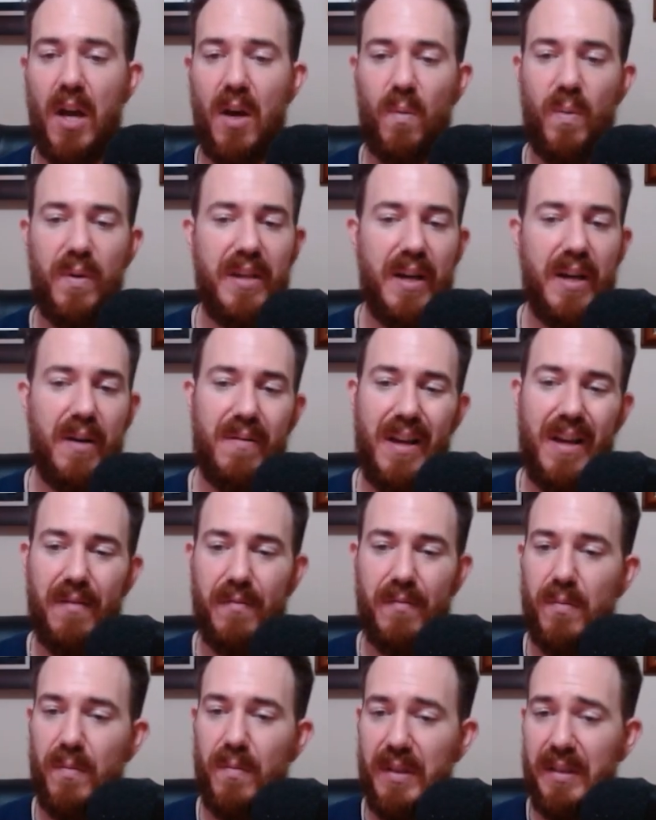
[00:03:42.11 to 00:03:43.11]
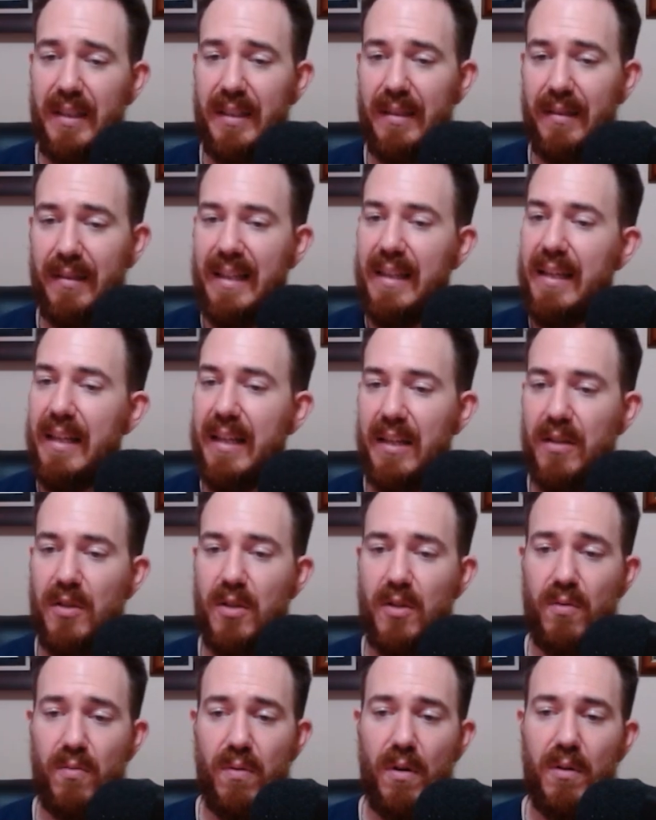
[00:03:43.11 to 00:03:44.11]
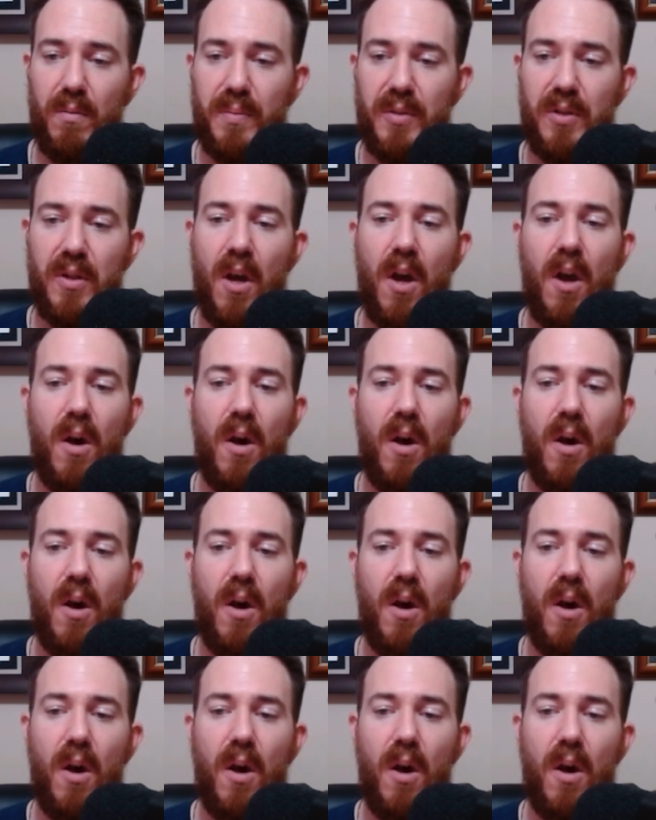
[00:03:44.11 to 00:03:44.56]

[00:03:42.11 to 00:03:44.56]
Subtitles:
without ever really leaning into tropes